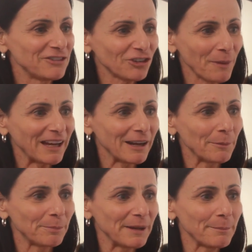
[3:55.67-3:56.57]
just making
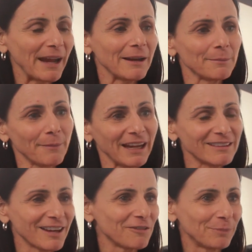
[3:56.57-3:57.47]

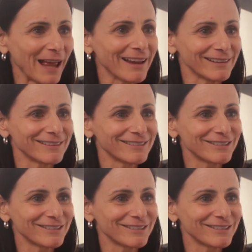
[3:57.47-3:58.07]
tough plays.